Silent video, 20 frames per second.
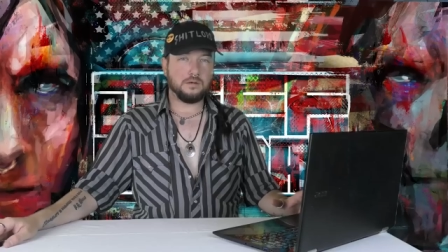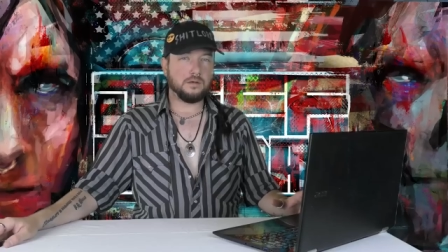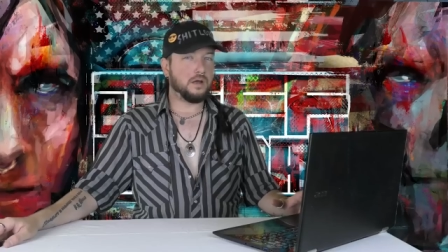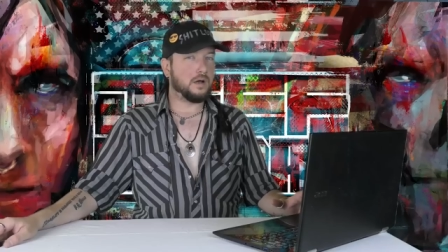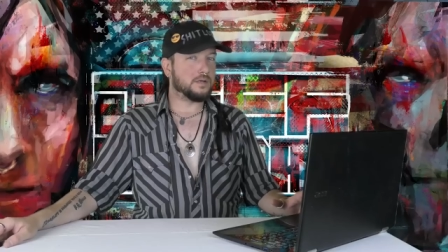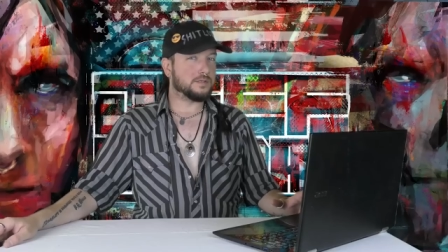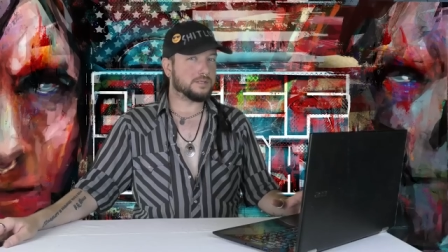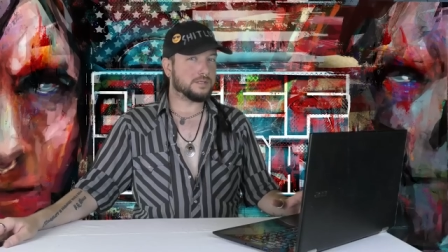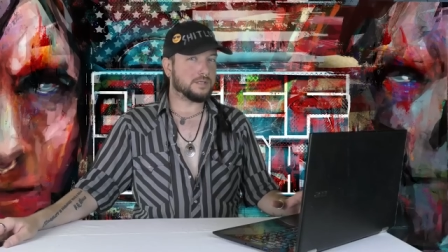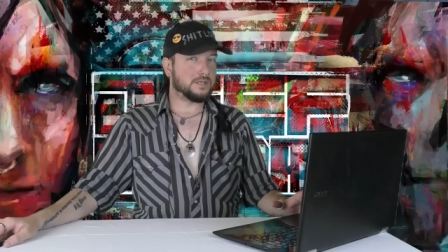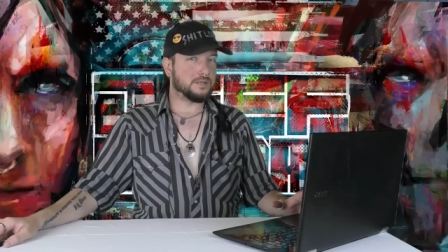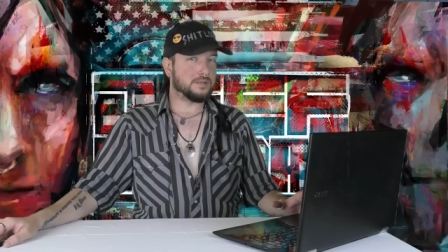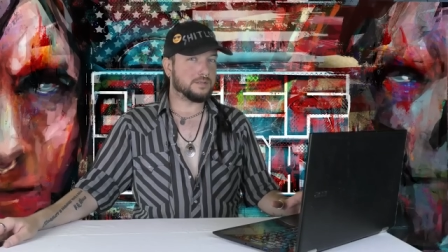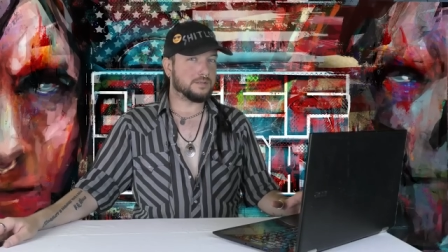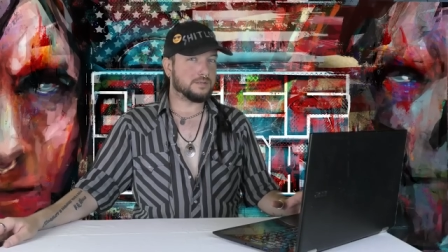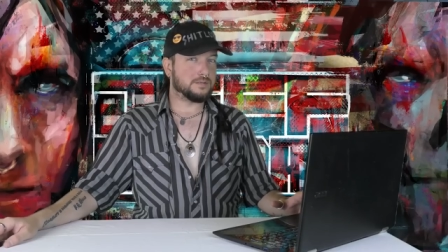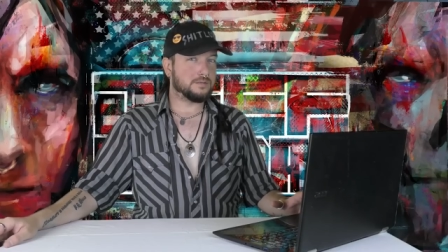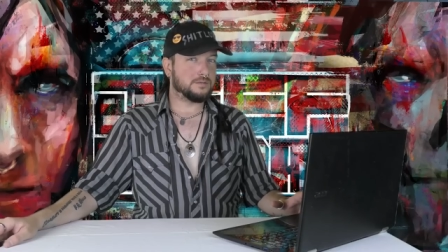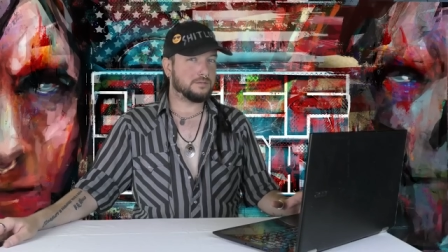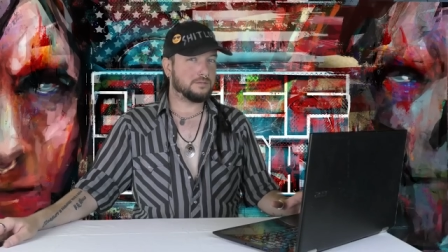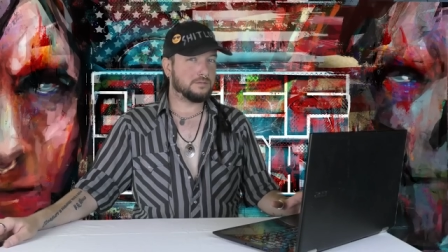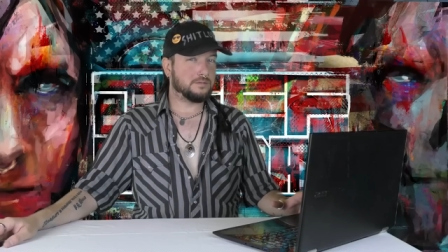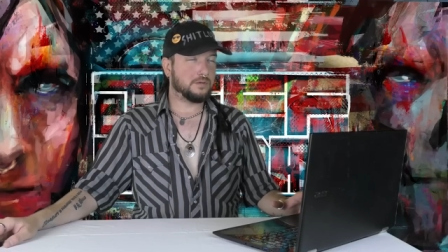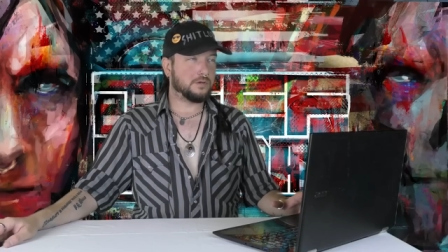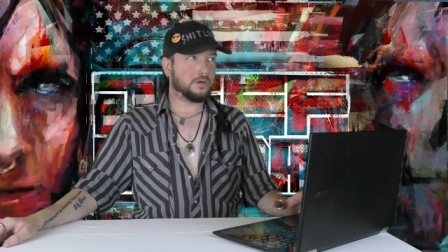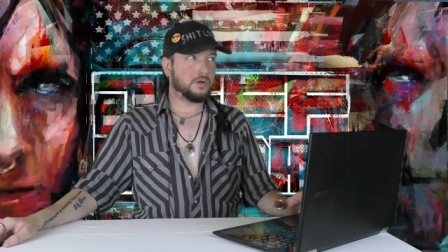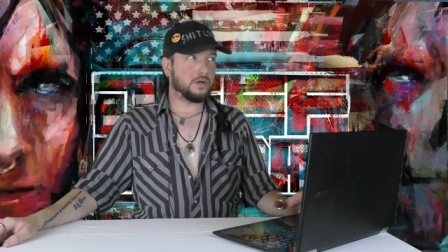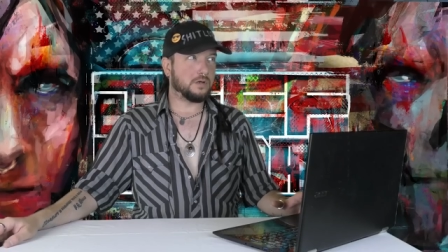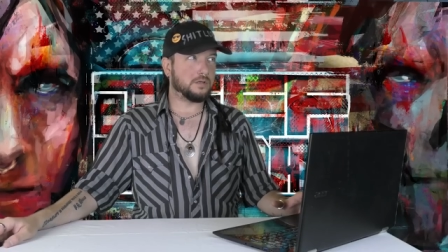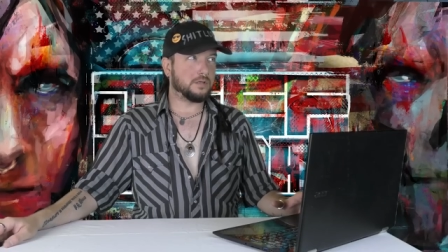Nonsense.
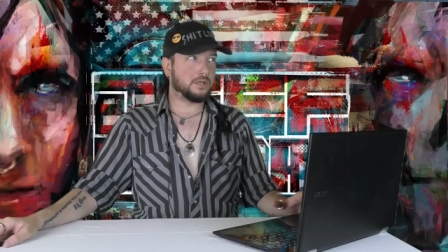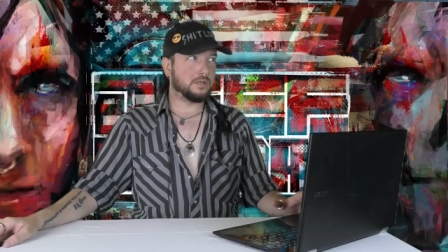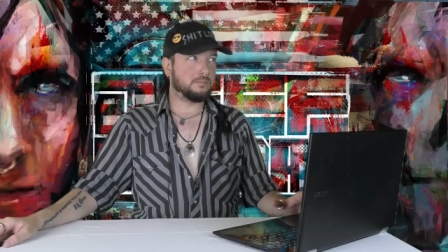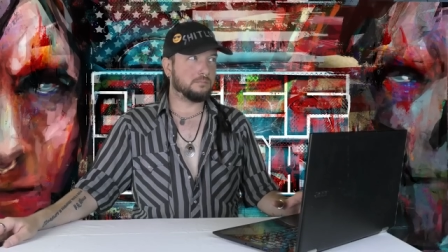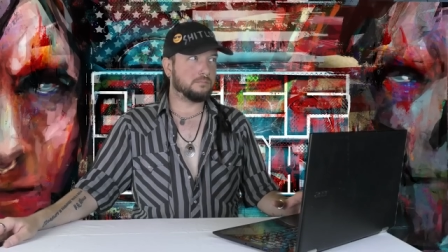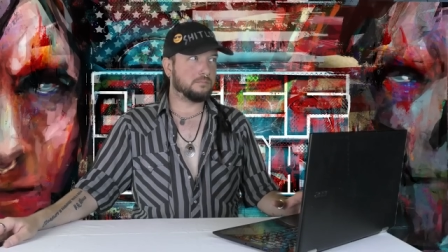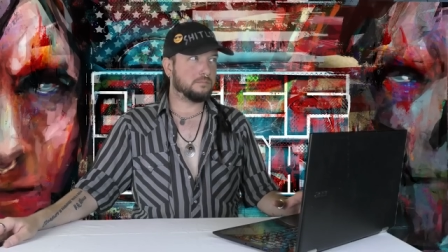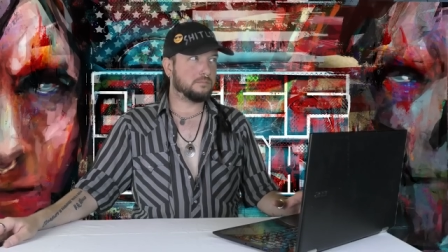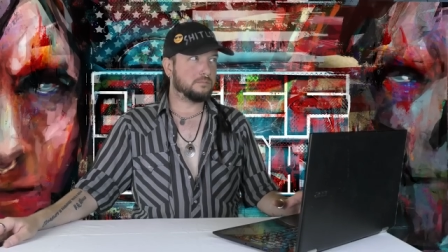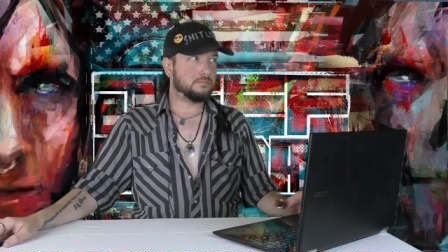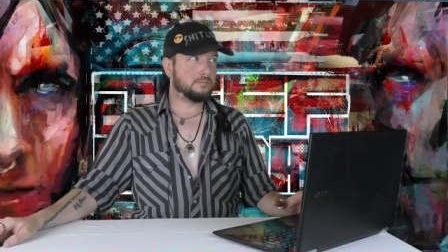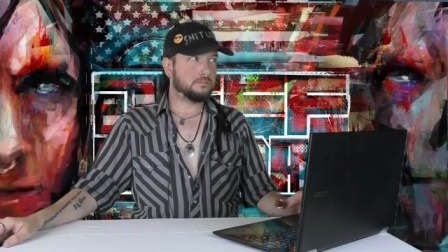You're calling